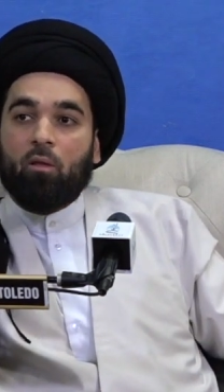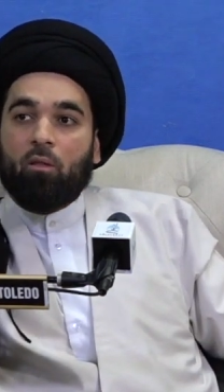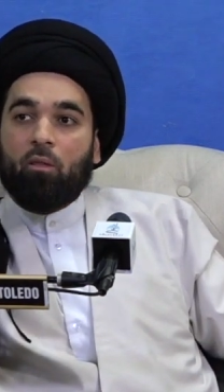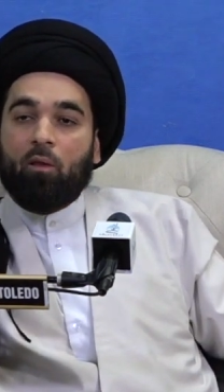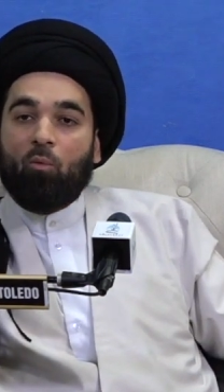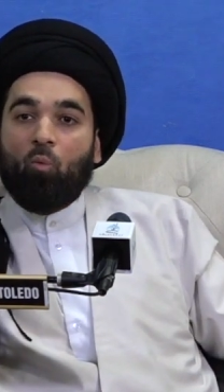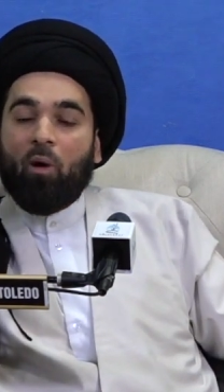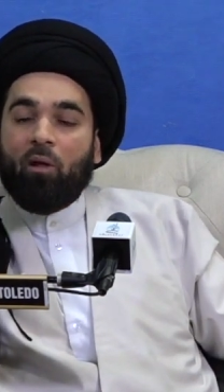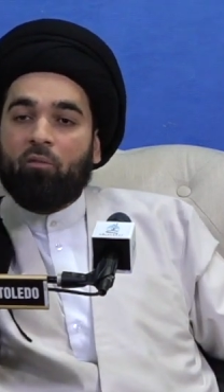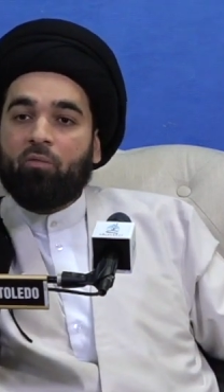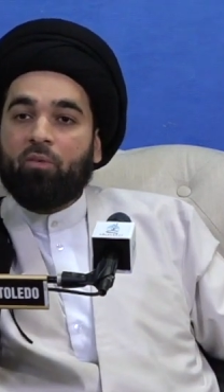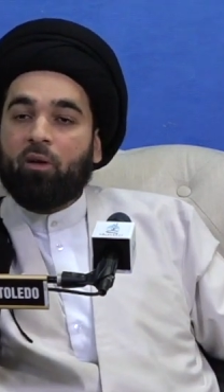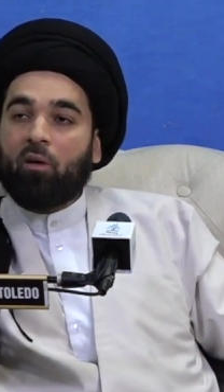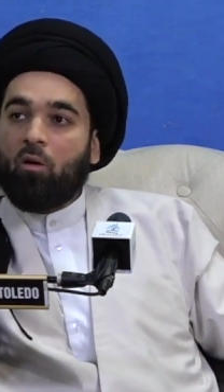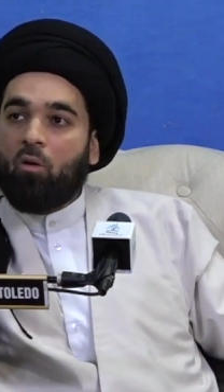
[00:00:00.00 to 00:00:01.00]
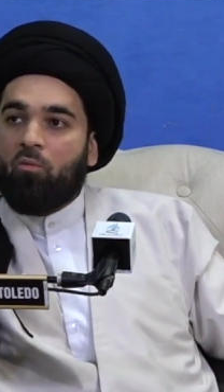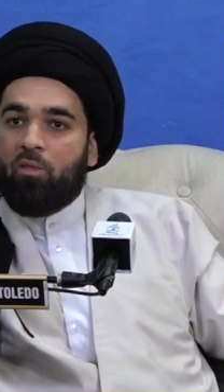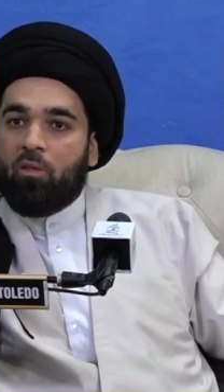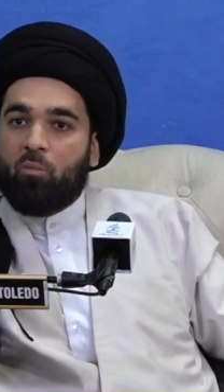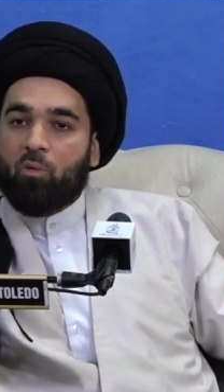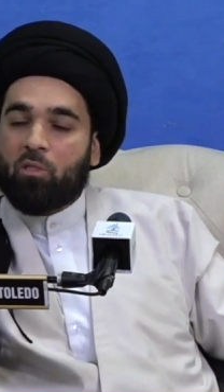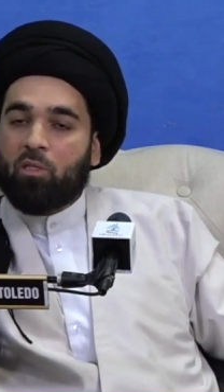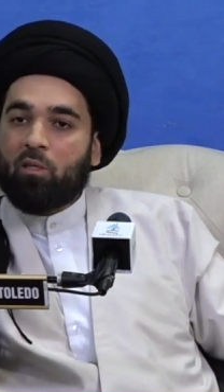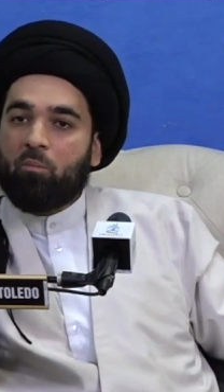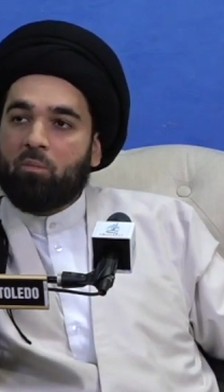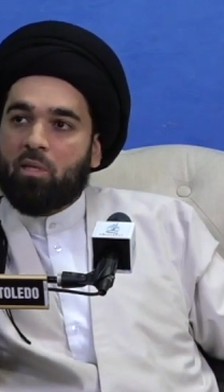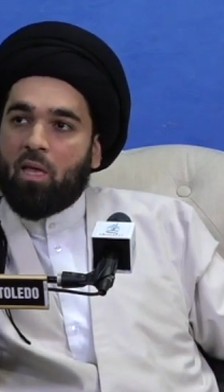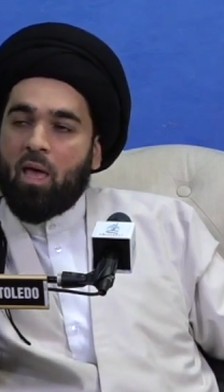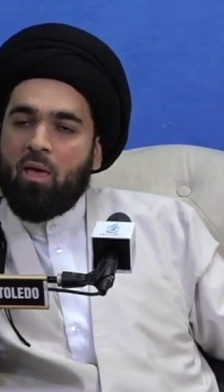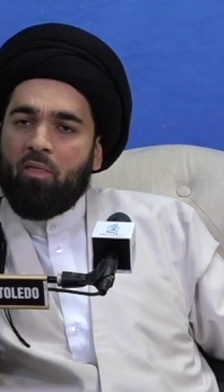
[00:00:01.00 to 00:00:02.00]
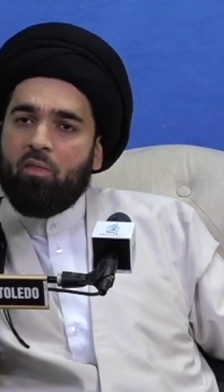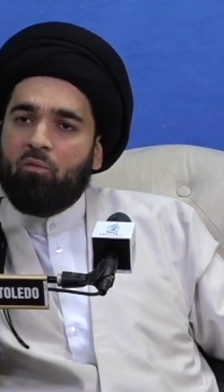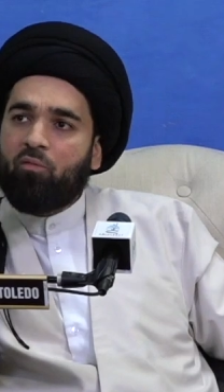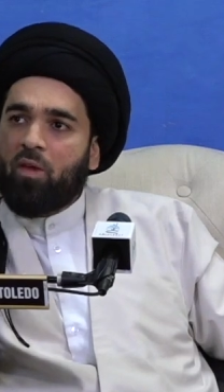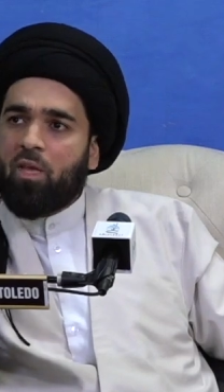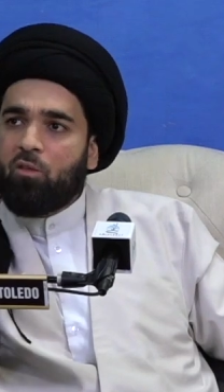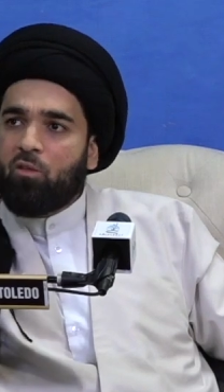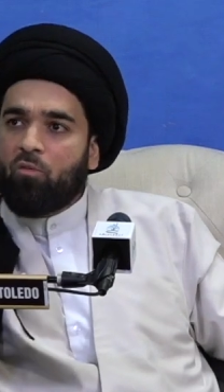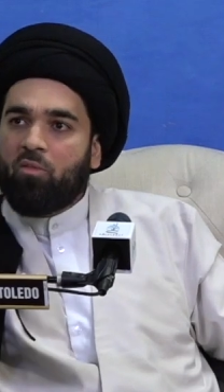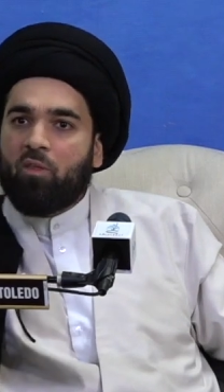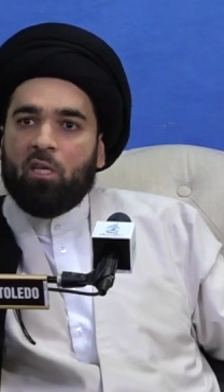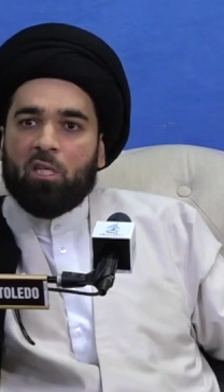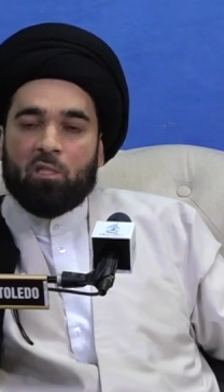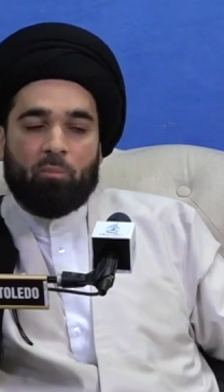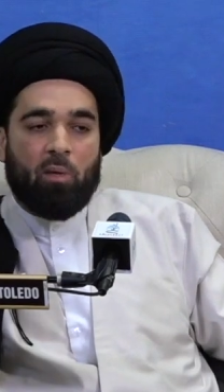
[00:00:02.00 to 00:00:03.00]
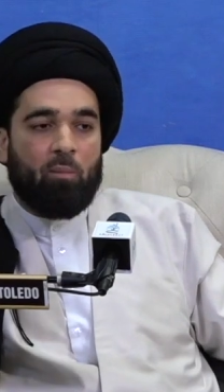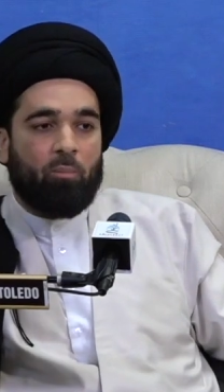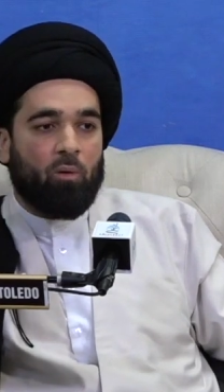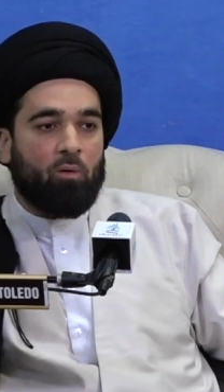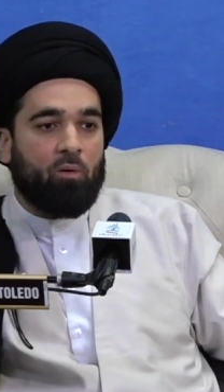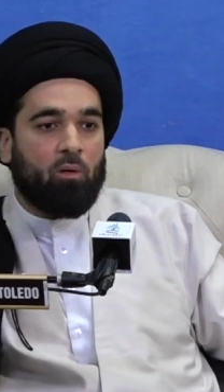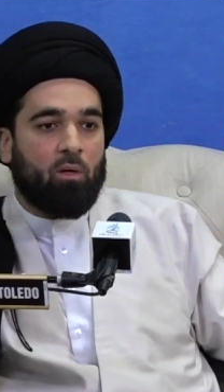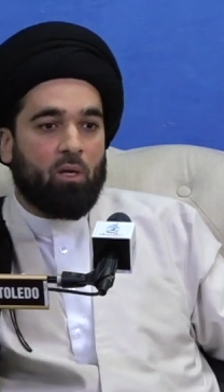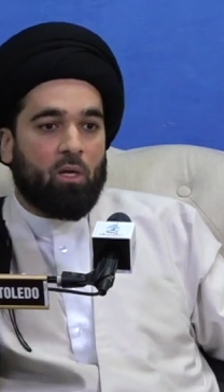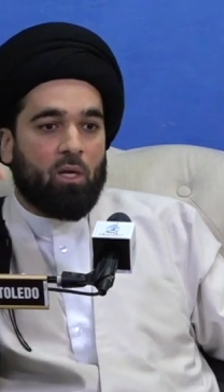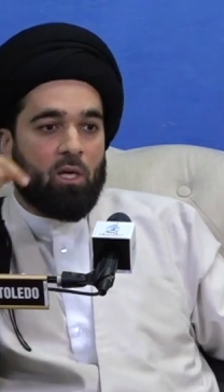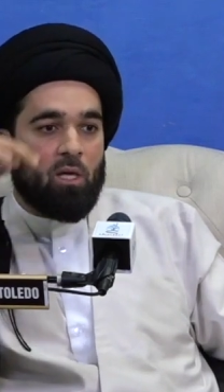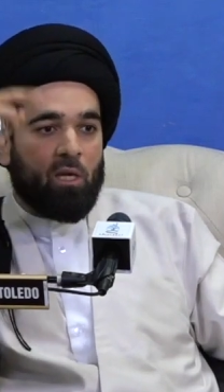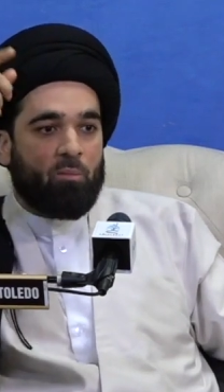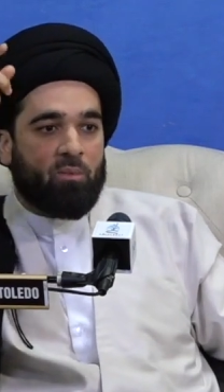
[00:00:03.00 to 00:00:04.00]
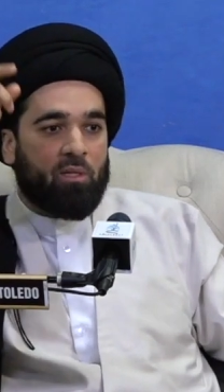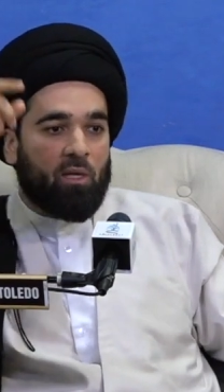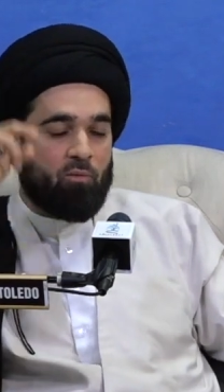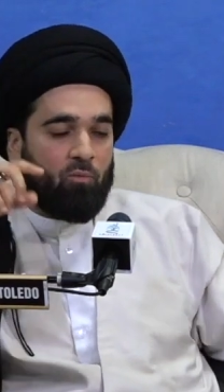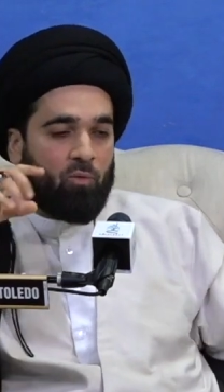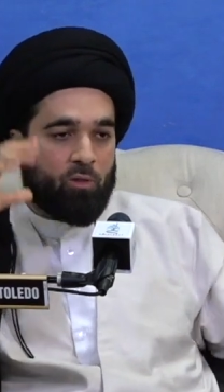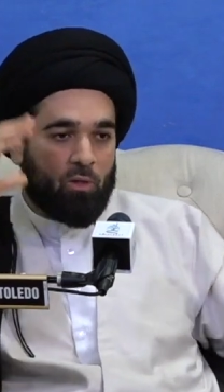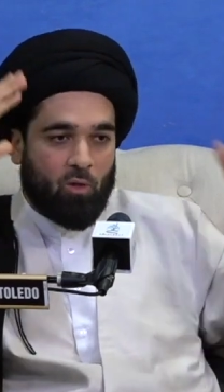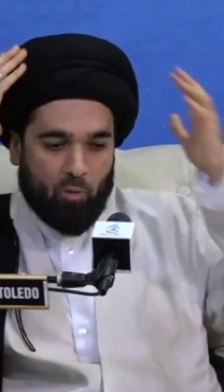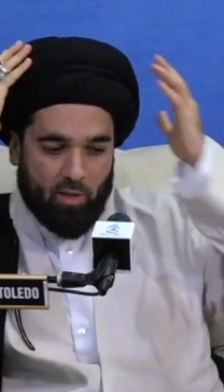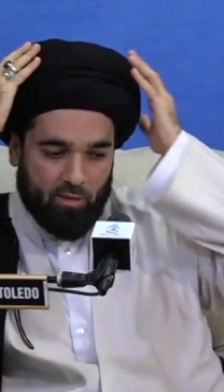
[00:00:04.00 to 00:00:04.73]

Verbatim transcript: the welfare of the Muslims and the fate of these people, he himself would go.